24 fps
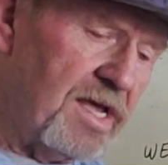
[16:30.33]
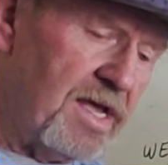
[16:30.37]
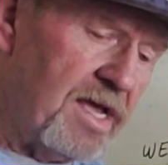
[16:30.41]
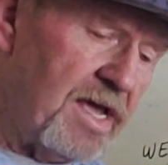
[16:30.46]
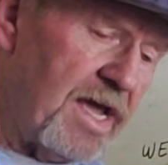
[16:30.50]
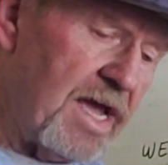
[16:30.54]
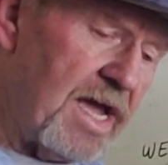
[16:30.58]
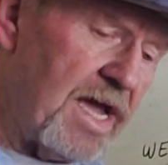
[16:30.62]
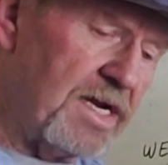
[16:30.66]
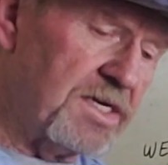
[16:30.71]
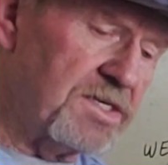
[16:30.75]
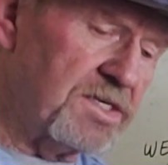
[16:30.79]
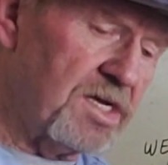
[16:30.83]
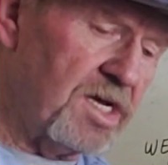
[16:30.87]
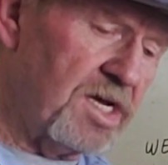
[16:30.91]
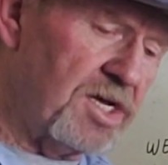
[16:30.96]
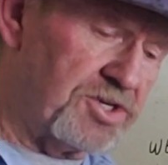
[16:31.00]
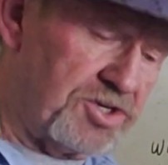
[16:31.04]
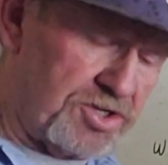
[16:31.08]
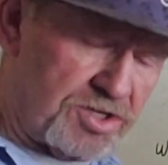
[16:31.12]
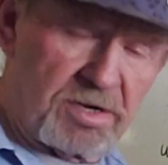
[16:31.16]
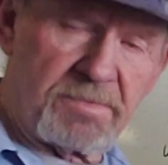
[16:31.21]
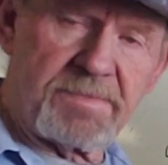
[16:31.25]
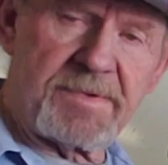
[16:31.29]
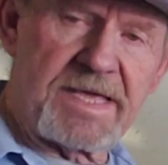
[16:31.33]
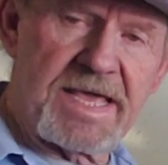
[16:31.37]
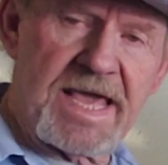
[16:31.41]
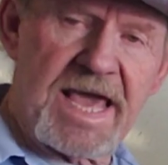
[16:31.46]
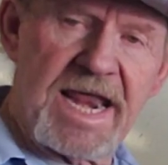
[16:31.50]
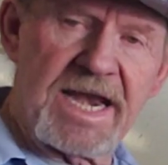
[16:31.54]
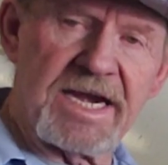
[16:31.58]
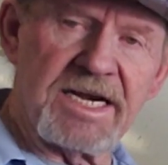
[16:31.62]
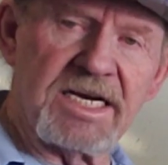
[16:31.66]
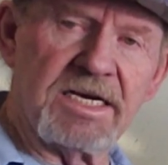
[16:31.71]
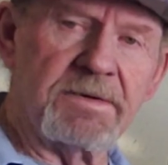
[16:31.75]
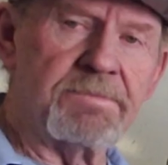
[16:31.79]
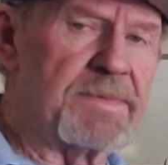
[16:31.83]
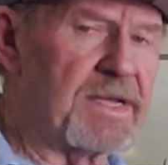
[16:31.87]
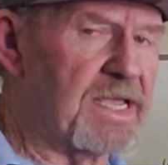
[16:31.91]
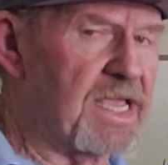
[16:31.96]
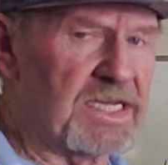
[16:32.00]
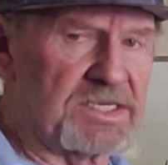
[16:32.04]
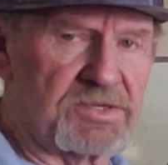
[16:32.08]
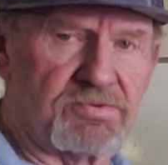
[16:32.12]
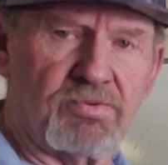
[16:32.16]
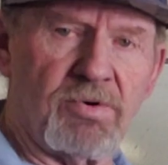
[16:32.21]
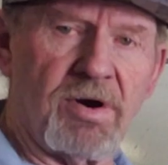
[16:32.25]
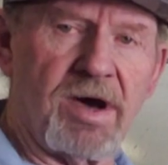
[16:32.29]
and it should be edited, but
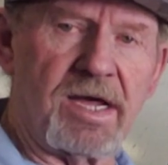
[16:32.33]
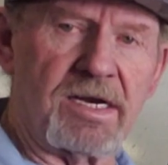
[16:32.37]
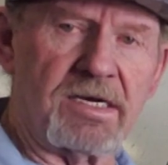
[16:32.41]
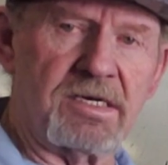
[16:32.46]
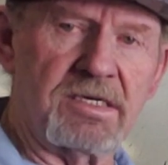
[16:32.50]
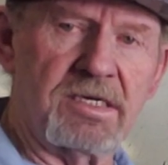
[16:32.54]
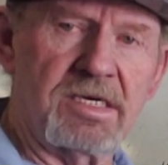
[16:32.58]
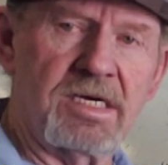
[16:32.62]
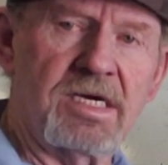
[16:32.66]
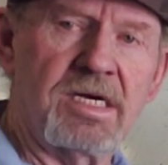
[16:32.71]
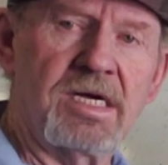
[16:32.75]
guess what?